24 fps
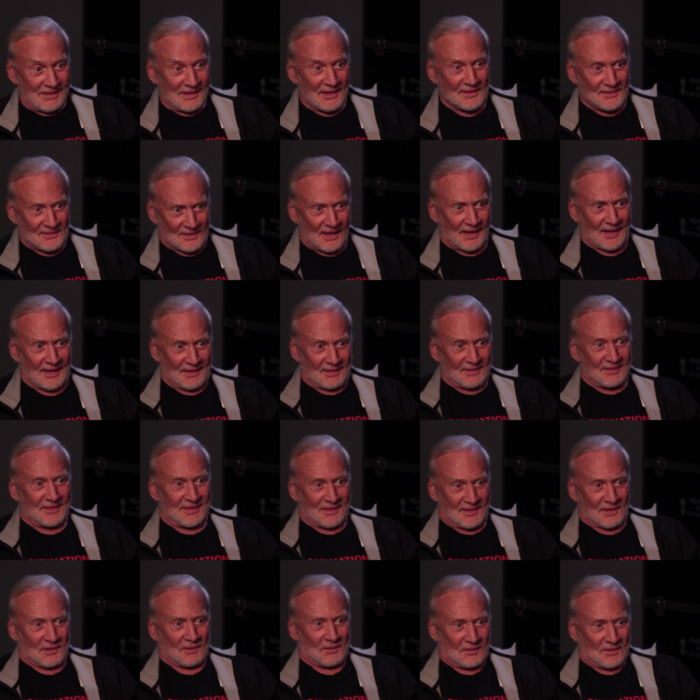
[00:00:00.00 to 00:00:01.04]
at night,
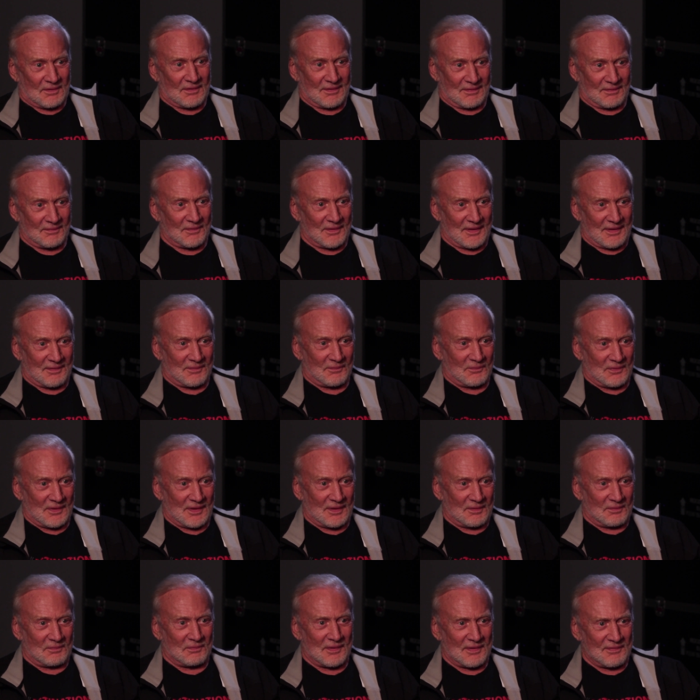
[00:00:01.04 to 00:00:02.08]
you know, we,
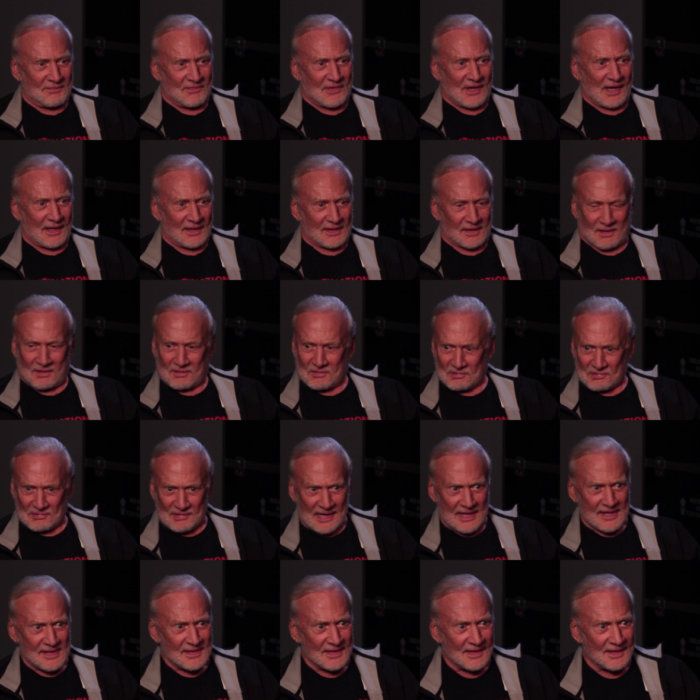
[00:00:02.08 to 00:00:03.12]
we, we've got a
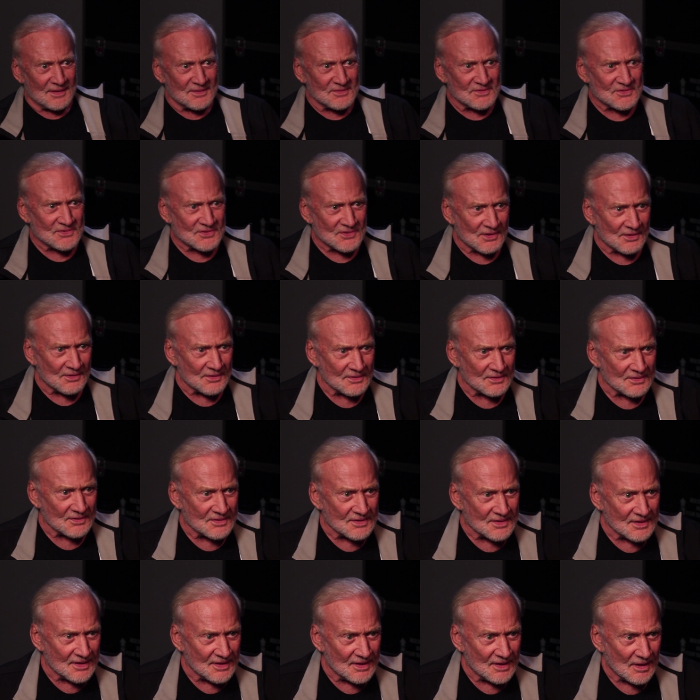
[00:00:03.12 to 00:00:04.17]
great
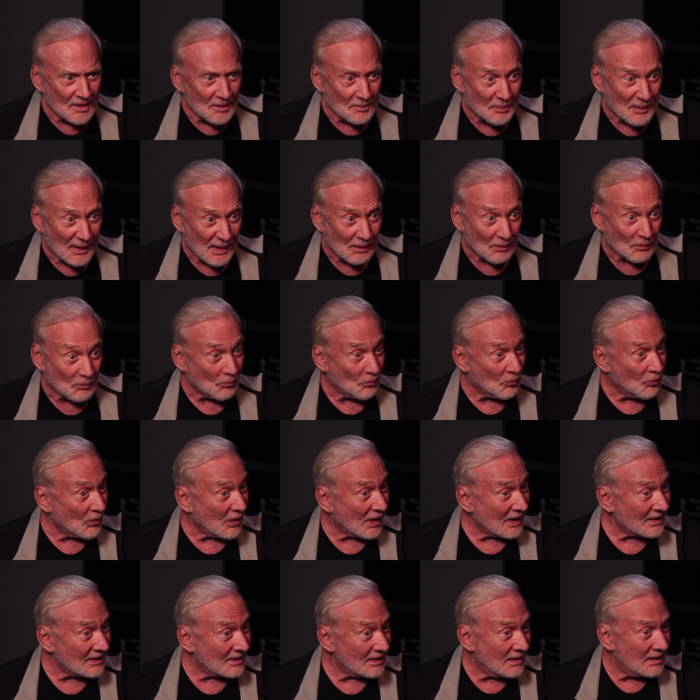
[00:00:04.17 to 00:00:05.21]
uncertainty about
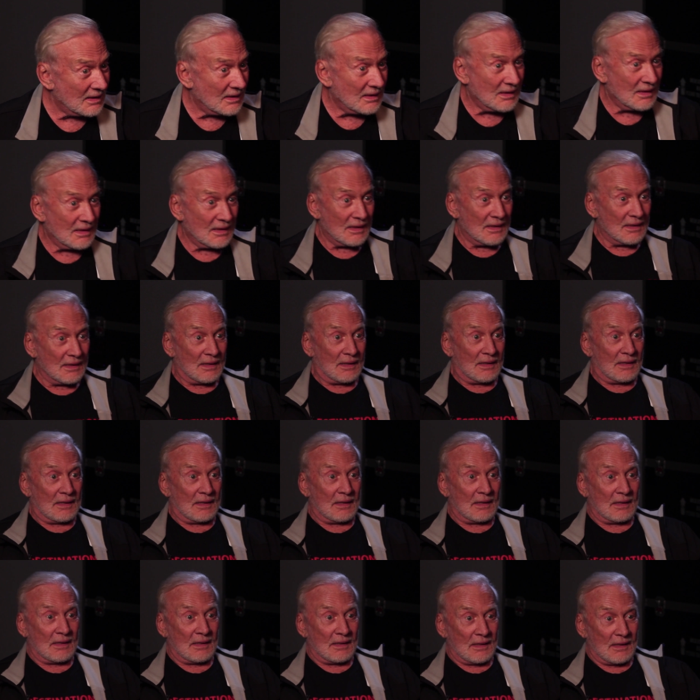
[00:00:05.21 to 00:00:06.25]
what?
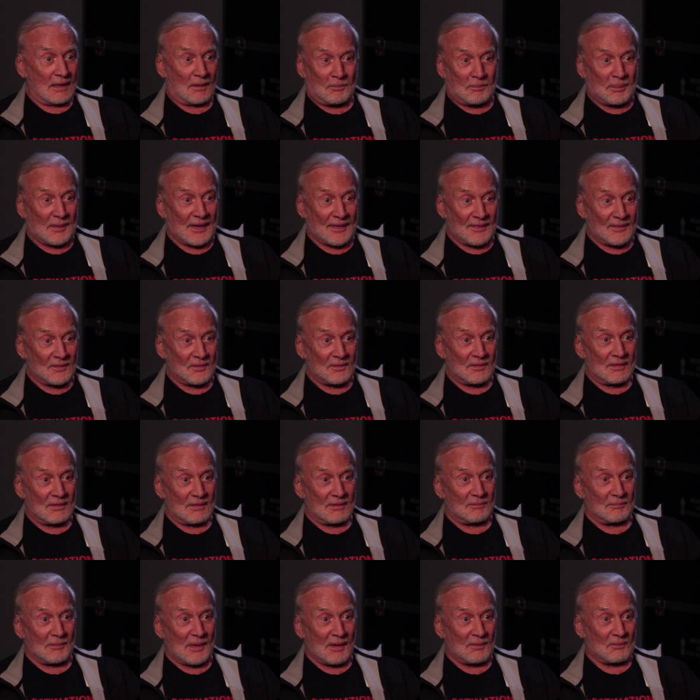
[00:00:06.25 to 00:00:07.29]
About whether,
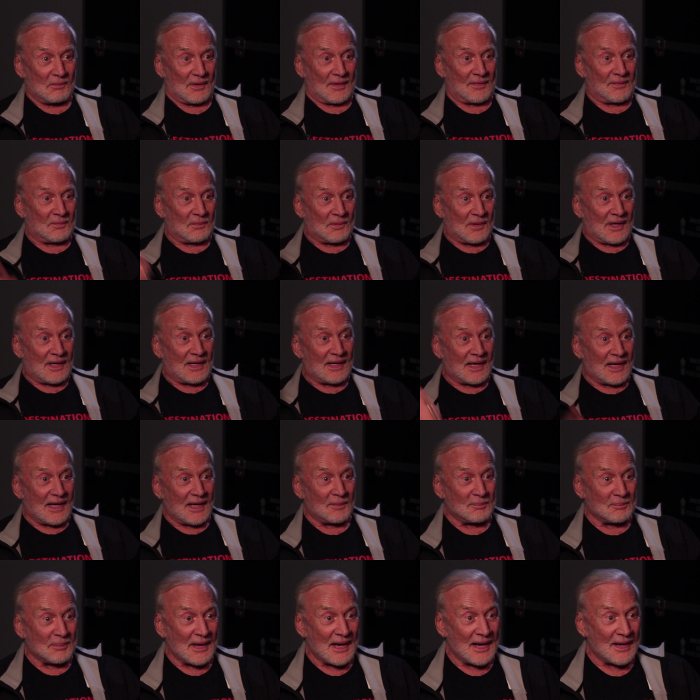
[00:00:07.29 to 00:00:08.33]
about whether we're going to
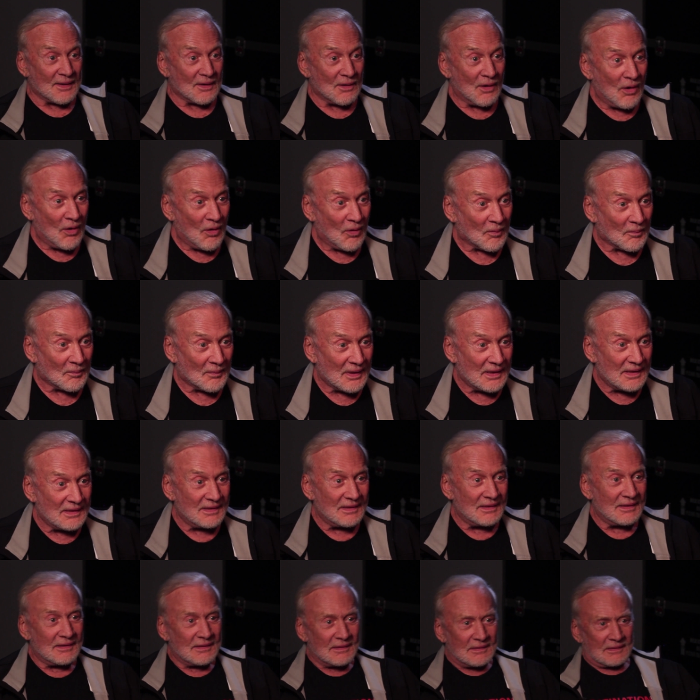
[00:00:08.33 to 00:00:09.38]
get back home.
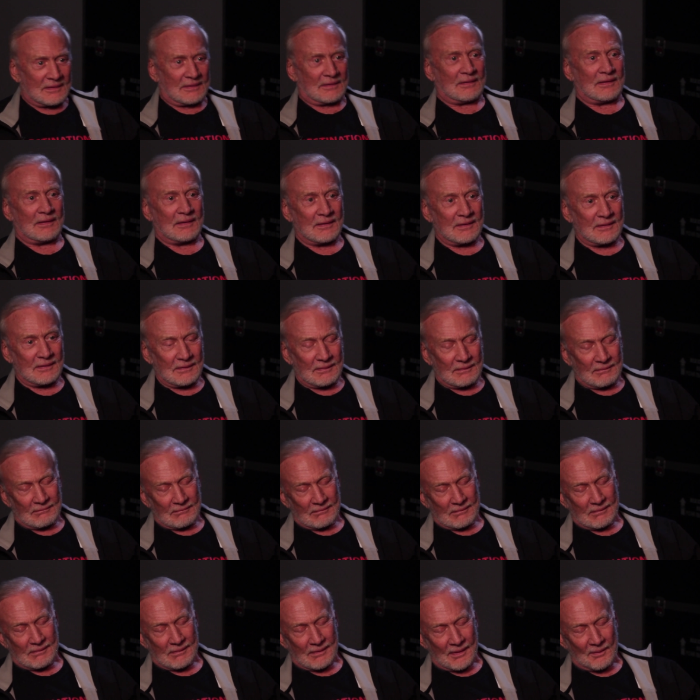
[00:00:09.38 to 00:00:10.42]

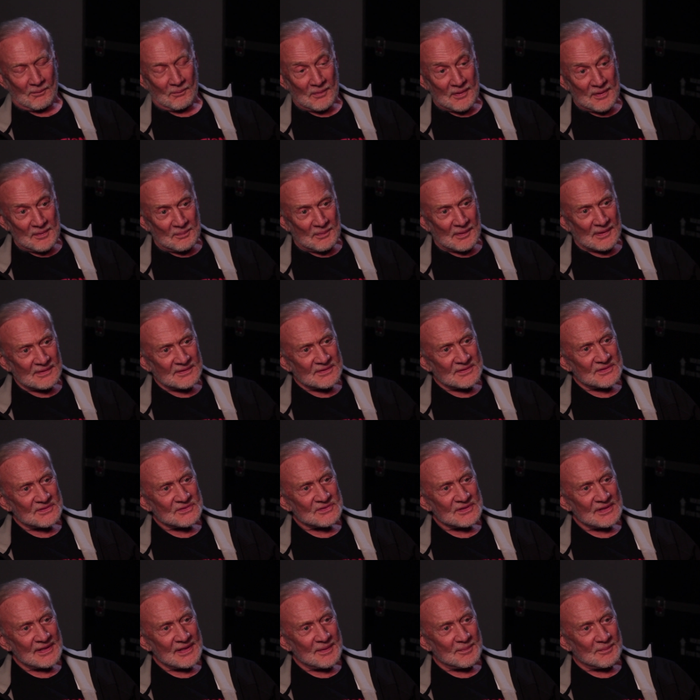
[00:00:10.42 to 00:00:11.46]
And we went to
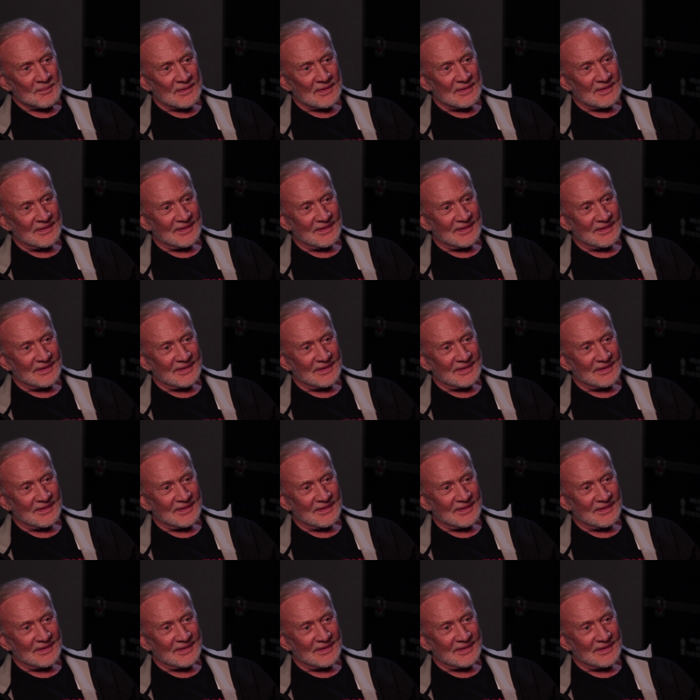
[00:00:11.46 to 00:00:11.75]
sleep.